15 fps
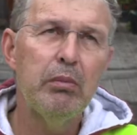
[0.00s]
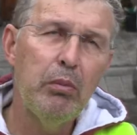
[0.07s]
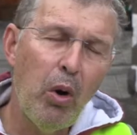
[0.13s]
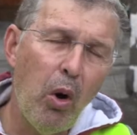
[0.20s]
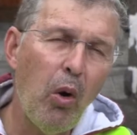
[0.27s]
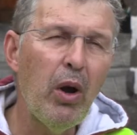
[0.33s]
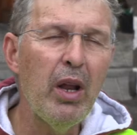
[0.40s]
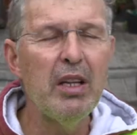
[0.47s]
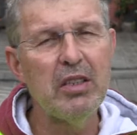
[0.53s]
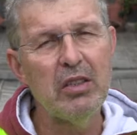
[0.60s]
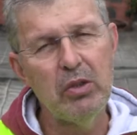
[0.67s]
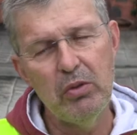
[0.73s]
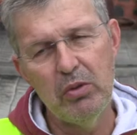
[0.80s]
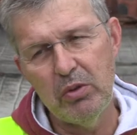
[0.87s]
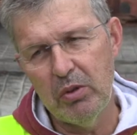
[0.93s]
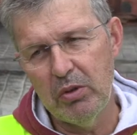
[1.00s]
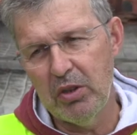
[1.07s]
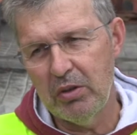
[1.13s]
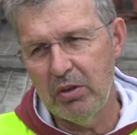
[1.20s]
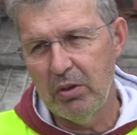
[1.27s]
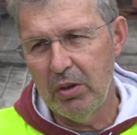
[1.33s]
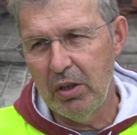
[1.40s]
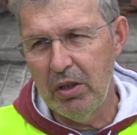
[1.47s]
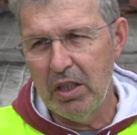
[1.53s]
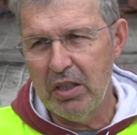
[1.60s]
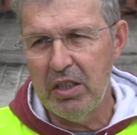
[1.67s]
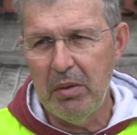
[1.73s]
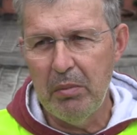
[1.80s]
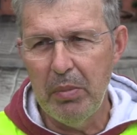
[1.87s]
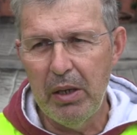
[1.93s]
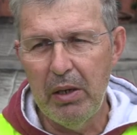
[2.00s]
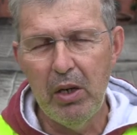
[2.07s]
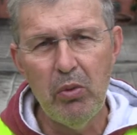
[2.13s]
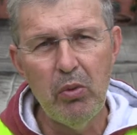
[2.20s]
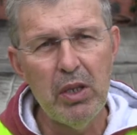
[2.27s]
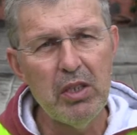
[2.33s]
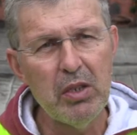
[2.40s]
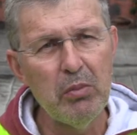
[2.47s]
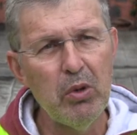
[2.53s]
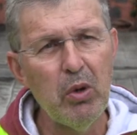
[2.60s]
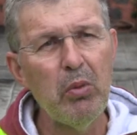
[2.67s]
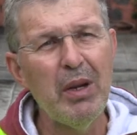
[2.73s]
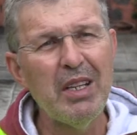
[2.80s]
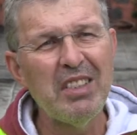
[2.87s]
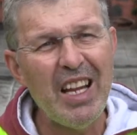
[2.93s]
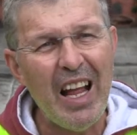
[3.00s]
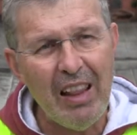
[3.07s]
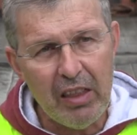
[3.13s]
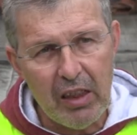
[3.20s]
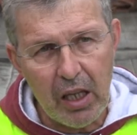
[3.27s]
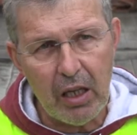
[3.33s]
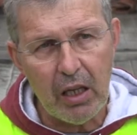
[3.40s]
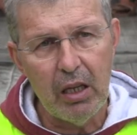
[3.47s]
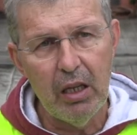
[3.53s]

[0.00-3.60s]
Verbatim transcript: more or less, to, to, to, in the simple language, more basaltic.